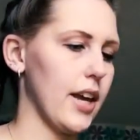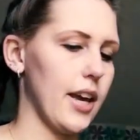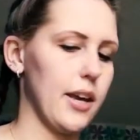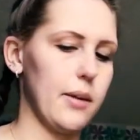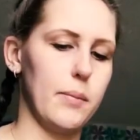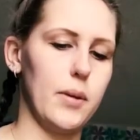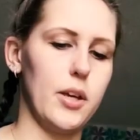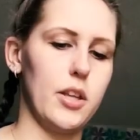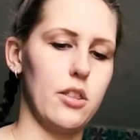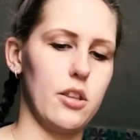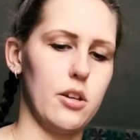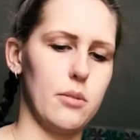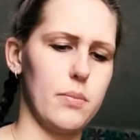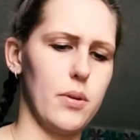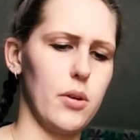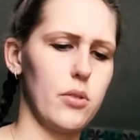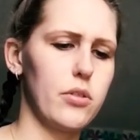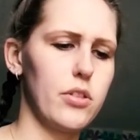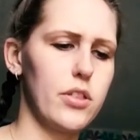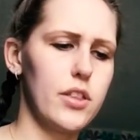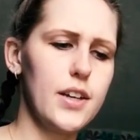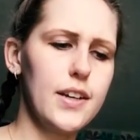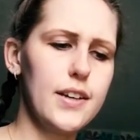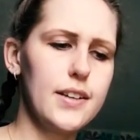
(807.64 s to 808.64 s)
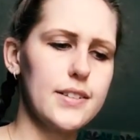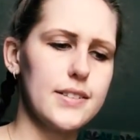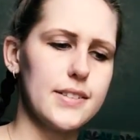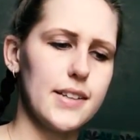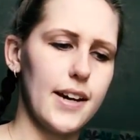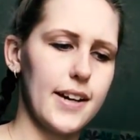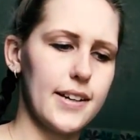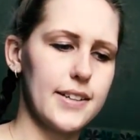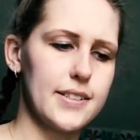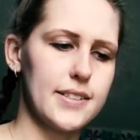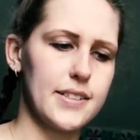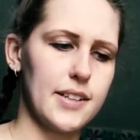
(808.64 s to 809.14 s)
came in. They're both the
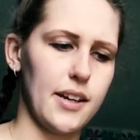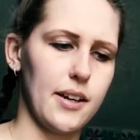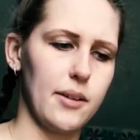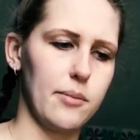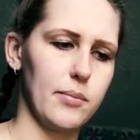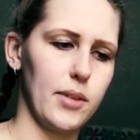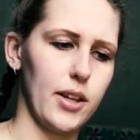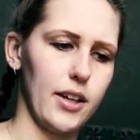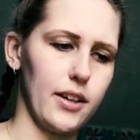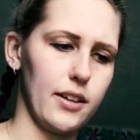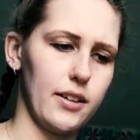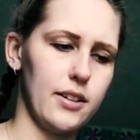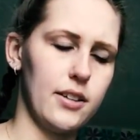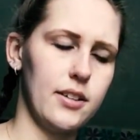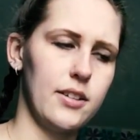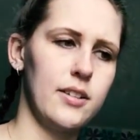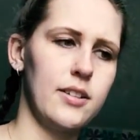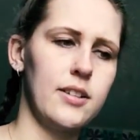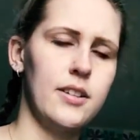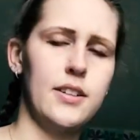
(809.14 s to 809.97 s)
exact same like